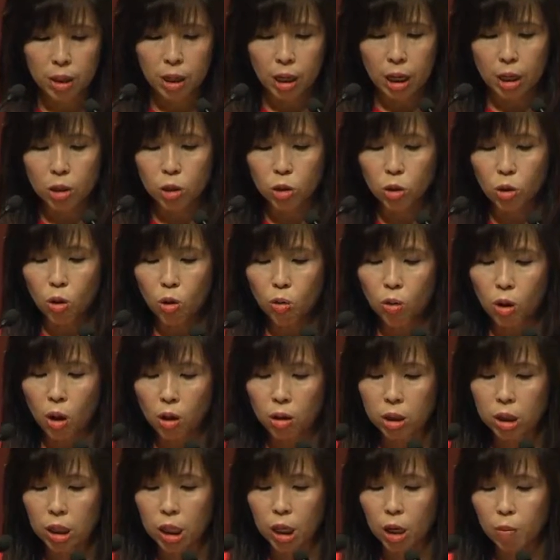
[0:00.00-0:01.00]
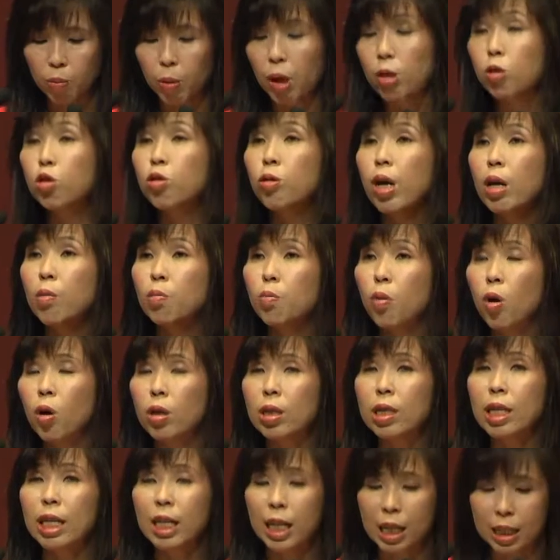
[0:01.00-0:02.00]
it's no longer about threat
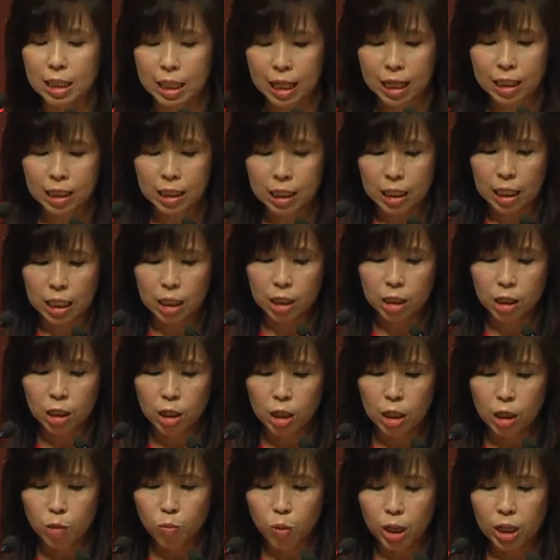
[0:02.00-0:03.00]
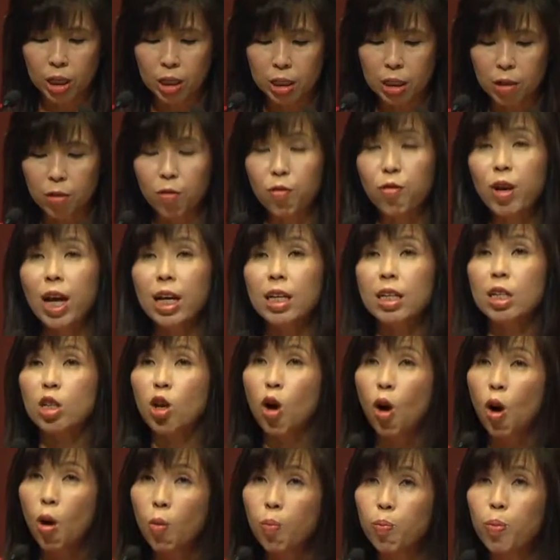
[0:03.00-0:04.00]
modeling and testing, but it's in fact
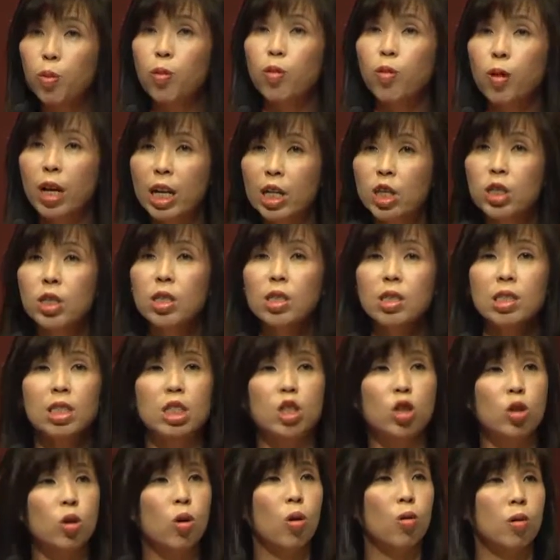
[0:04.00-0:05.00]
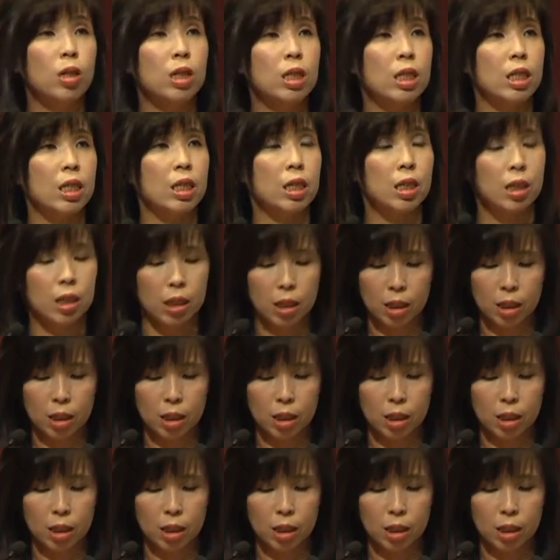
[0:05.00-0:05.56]
the operational security